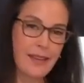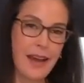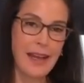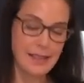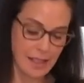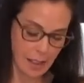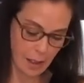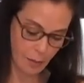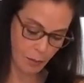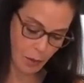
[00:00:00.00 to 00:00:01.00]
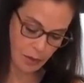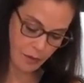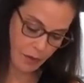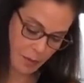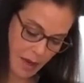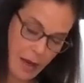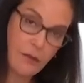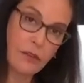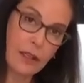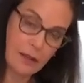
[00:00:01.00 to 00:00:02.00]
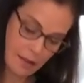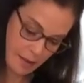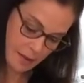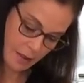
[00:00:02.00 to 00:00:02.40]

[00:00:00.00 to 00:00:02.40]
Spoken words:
and the idea, most of them have like this